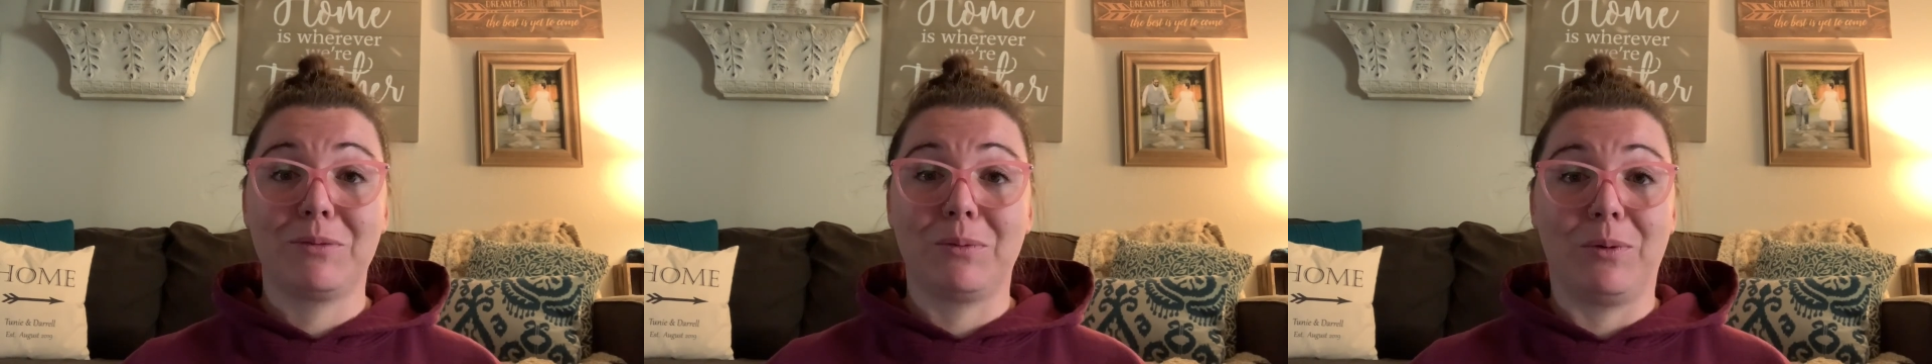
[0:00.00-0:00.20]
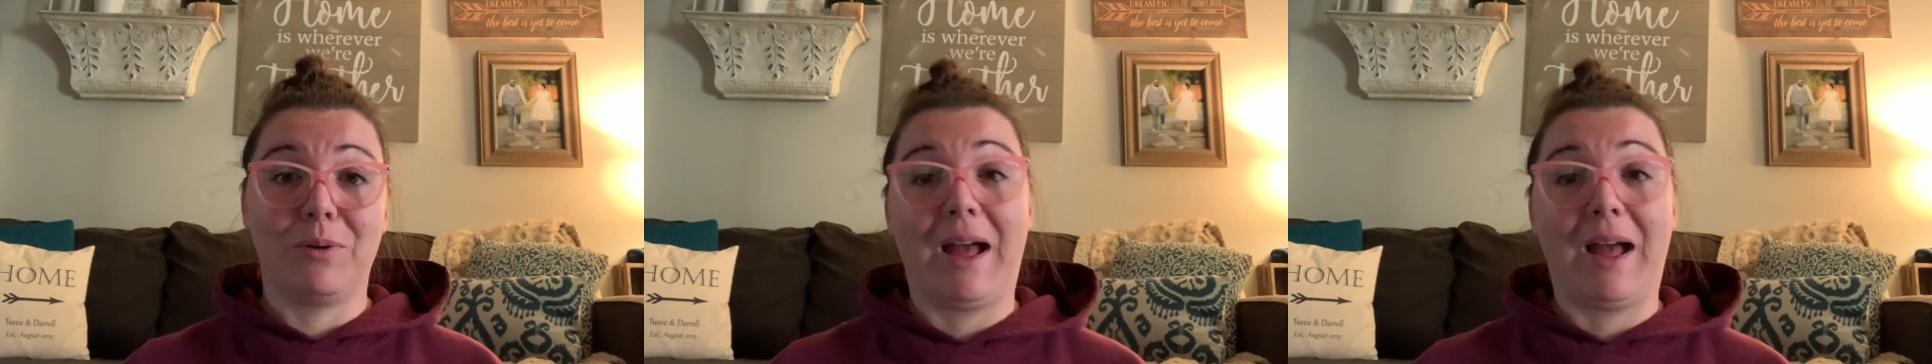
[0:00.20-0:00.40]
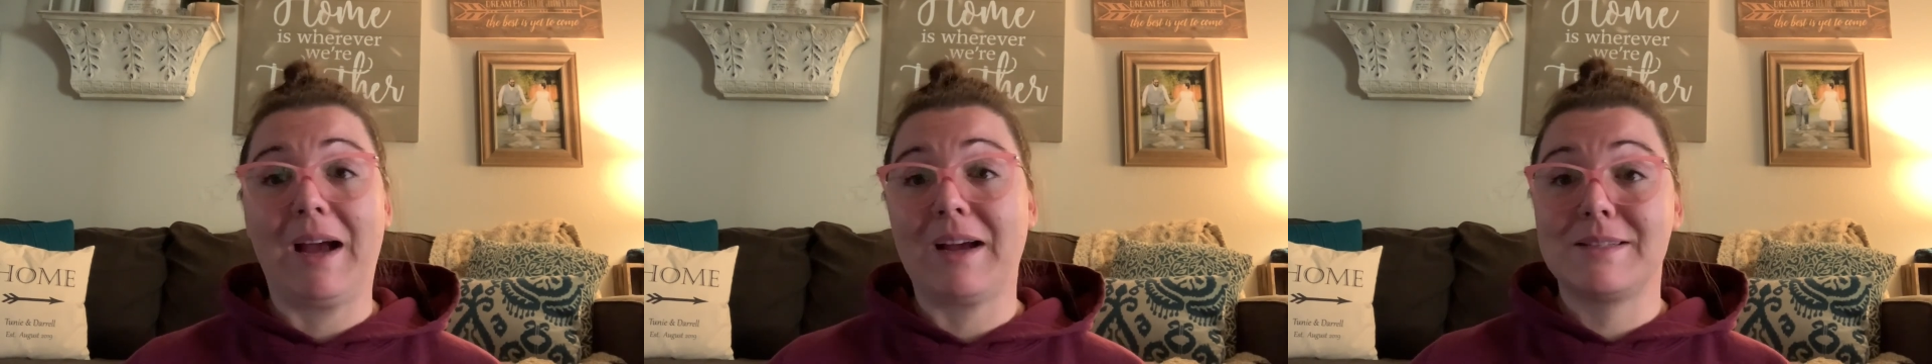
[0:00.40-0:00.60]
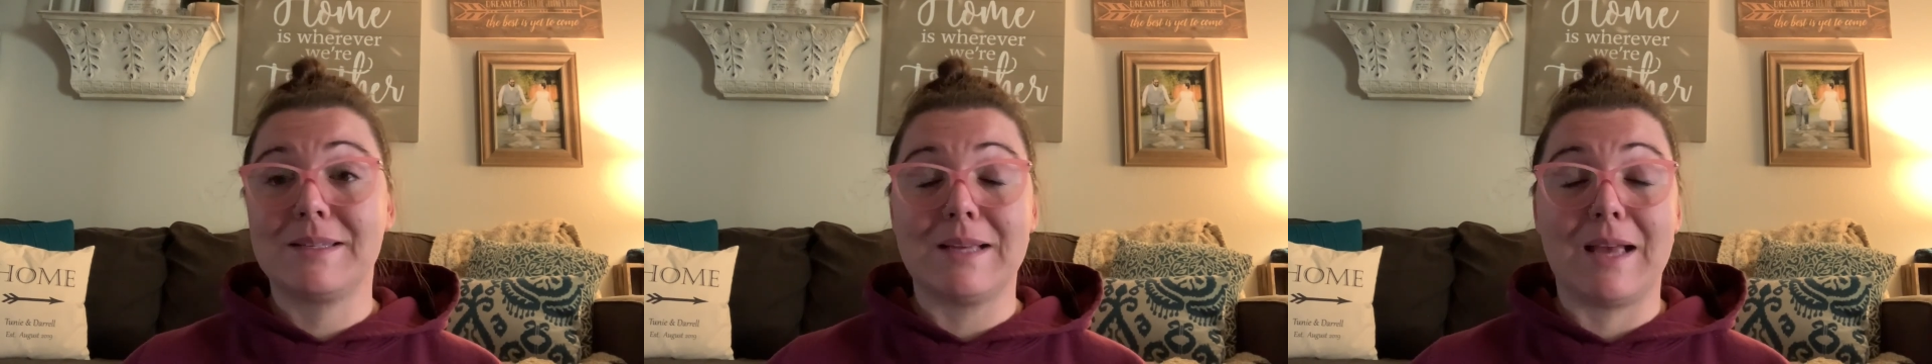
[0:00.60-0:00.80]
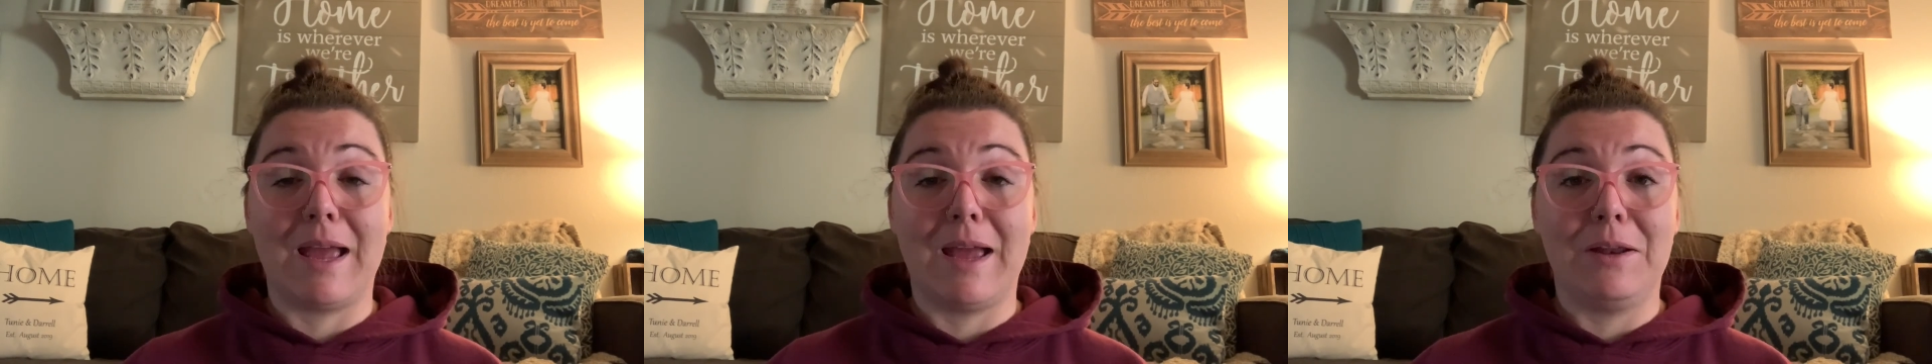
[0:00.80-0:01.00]
relax,
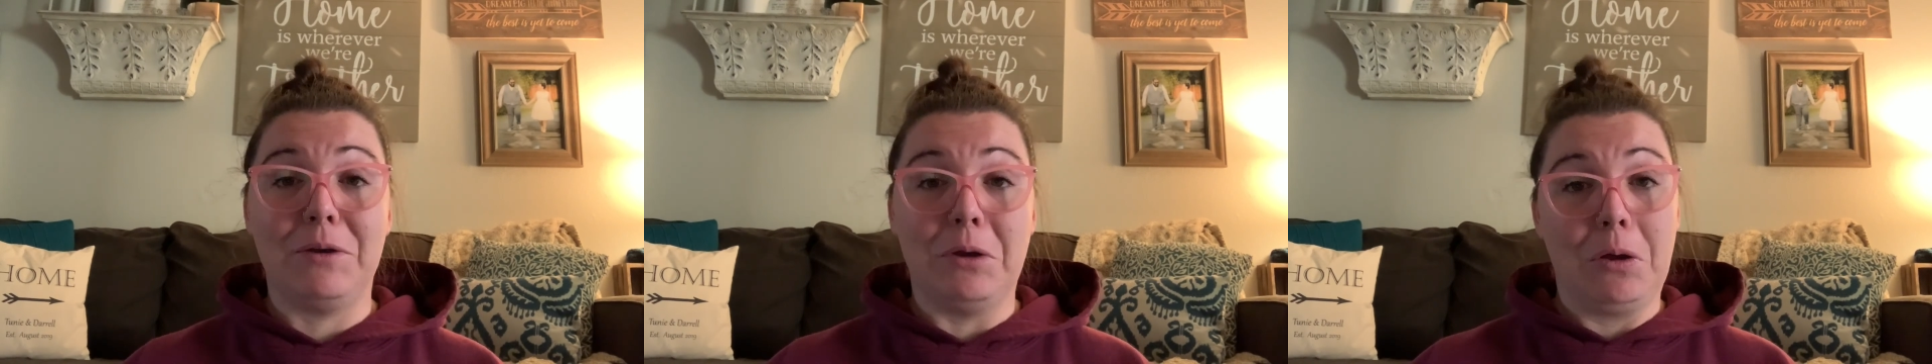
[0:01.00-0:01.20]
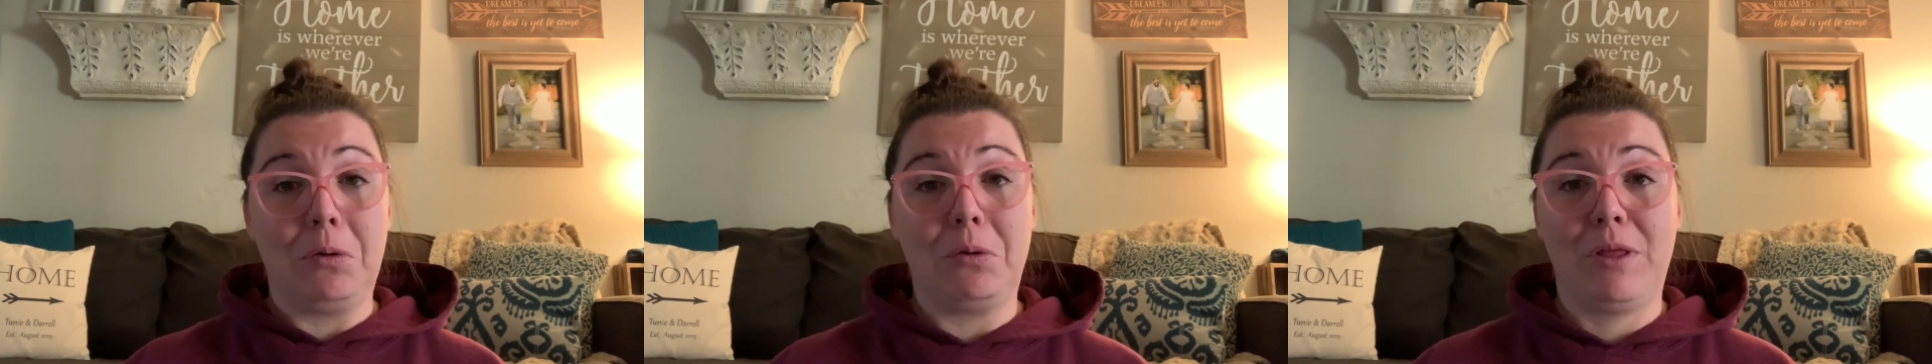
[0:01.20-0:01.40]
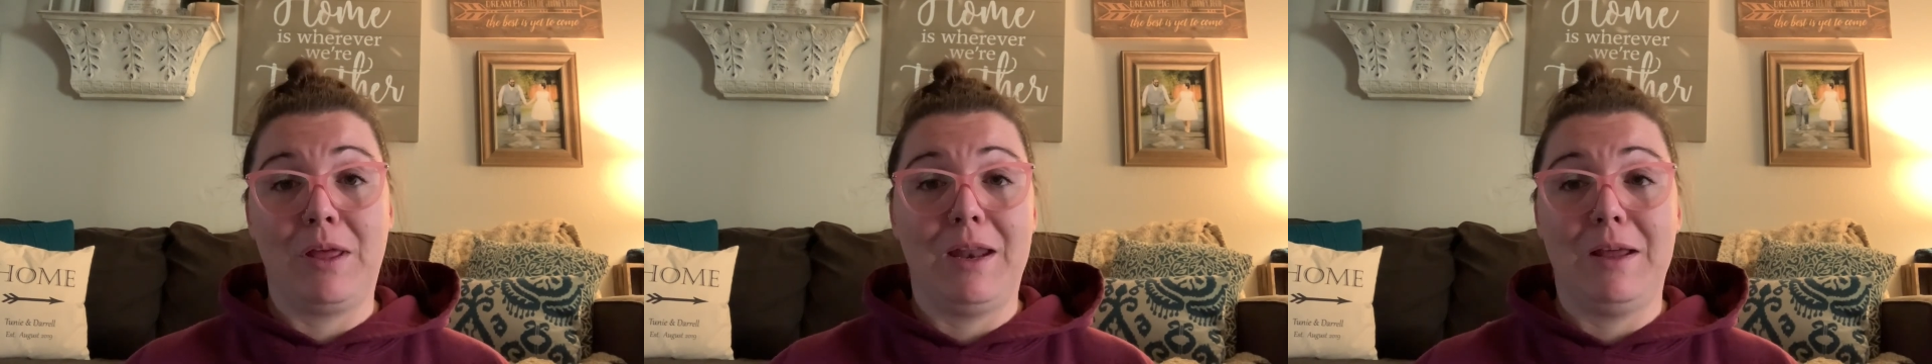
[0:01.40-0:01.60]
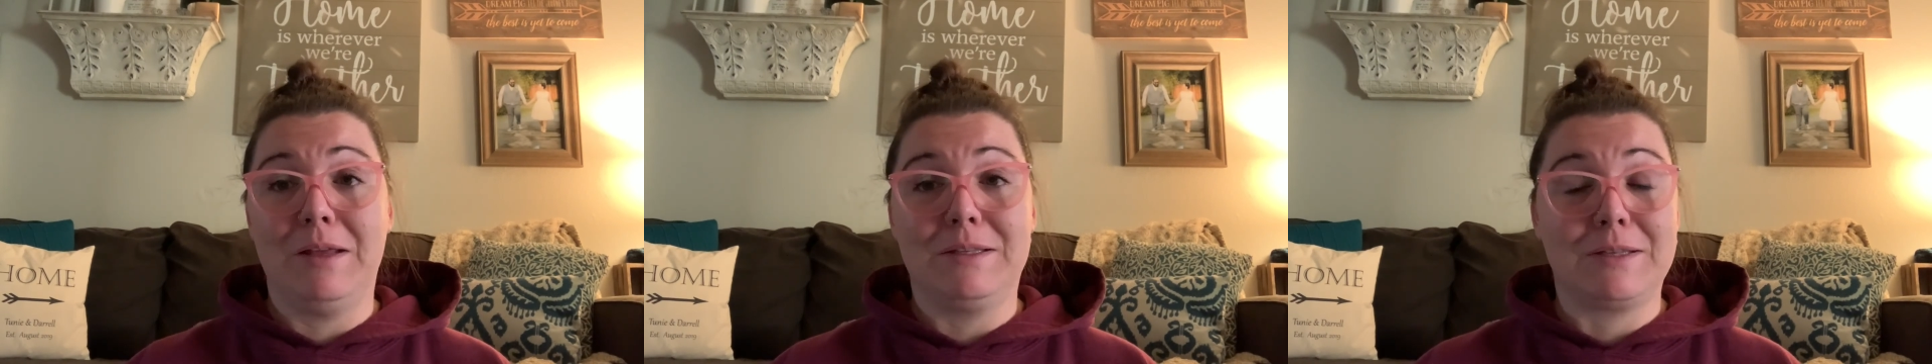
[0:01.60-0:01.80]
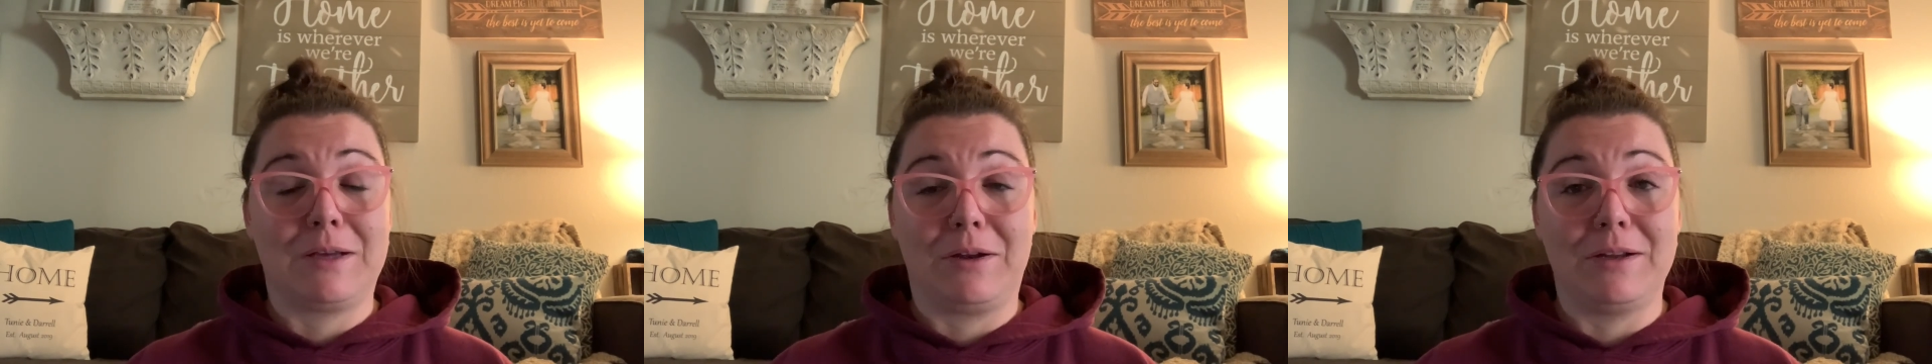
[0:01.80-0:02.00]
and know that
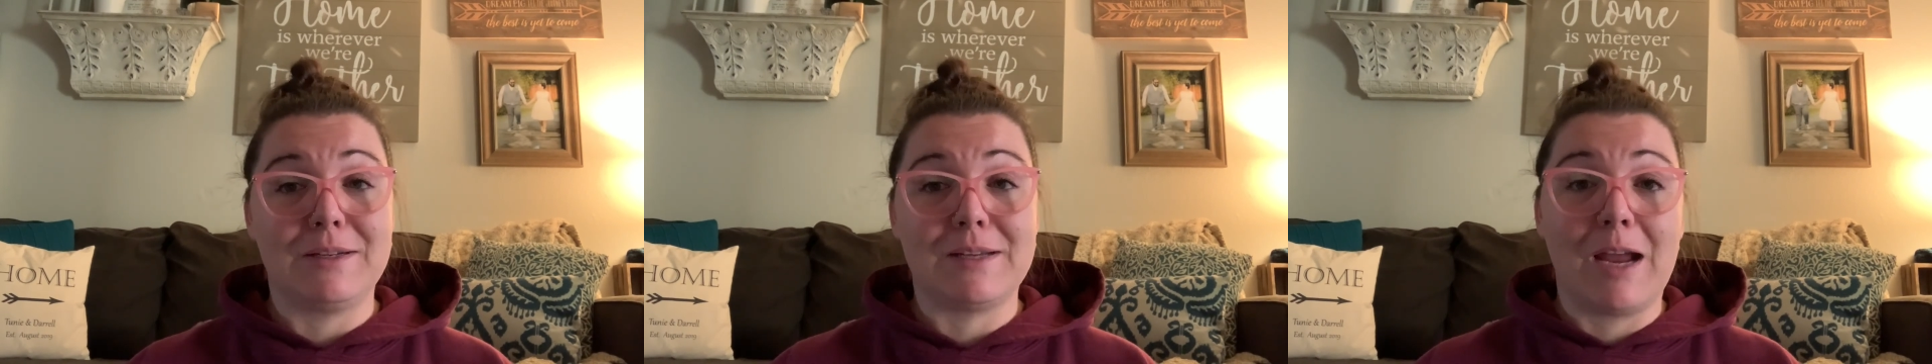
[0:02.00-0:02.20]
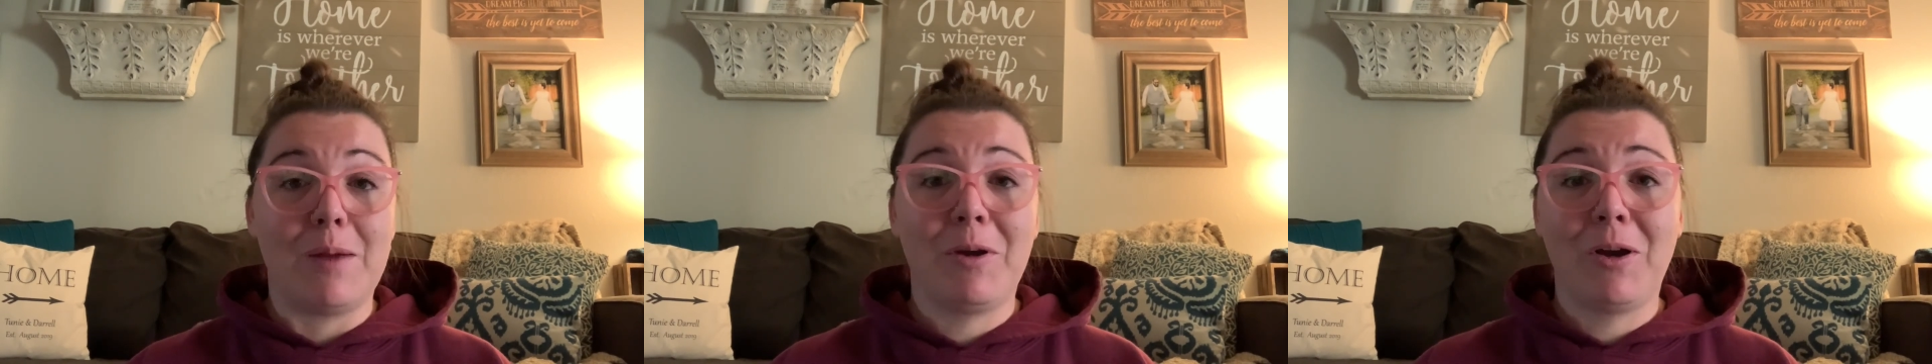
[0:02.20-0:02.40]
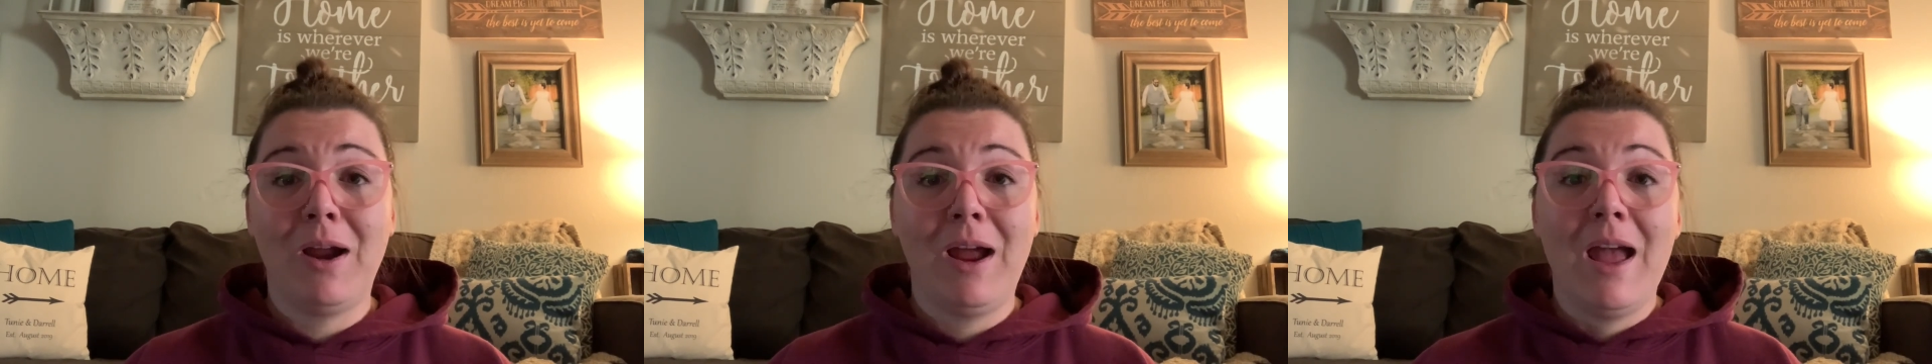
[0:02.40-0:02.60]
it's on a timer